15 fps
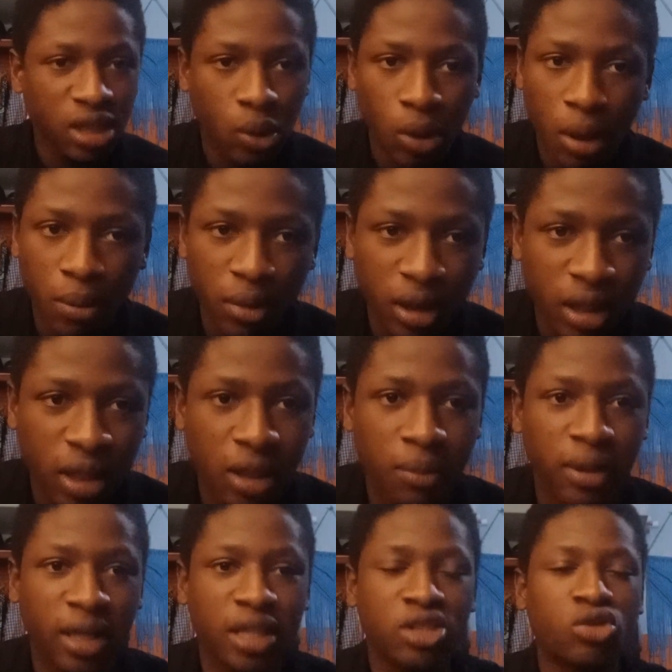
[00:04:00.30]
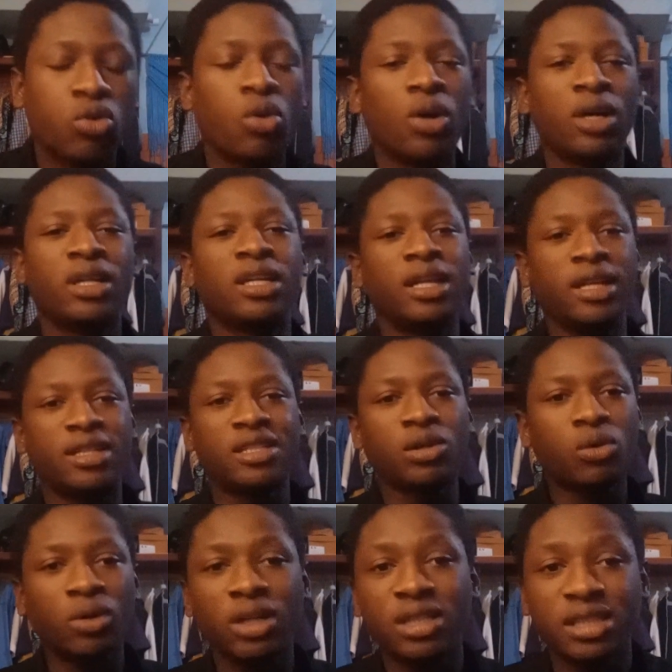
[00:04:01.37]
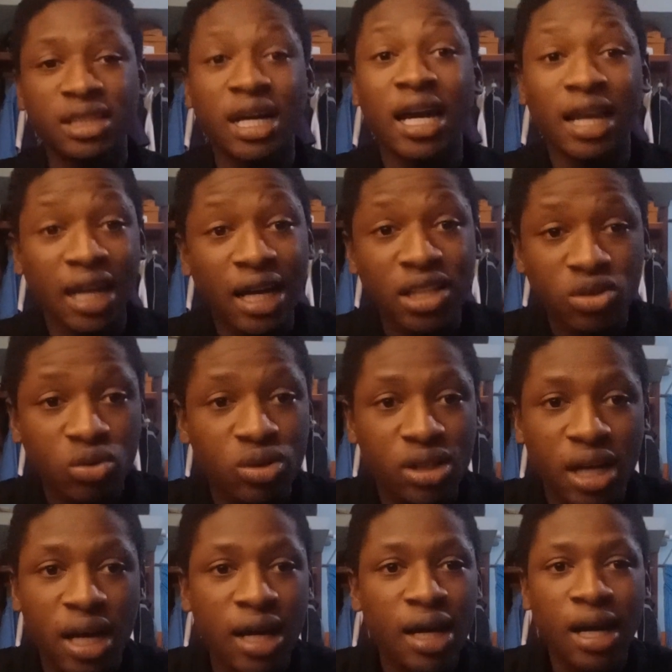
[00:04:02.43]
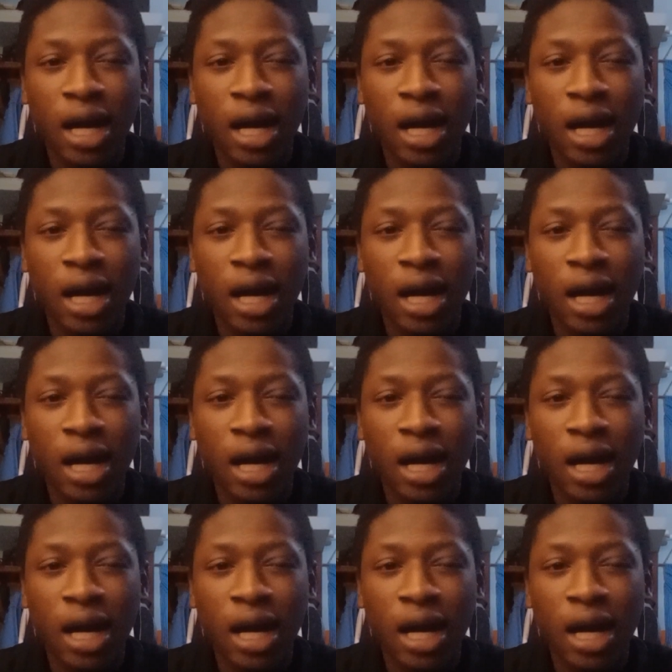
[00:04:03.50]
that we are making in the market. So in the second lesson I learned was that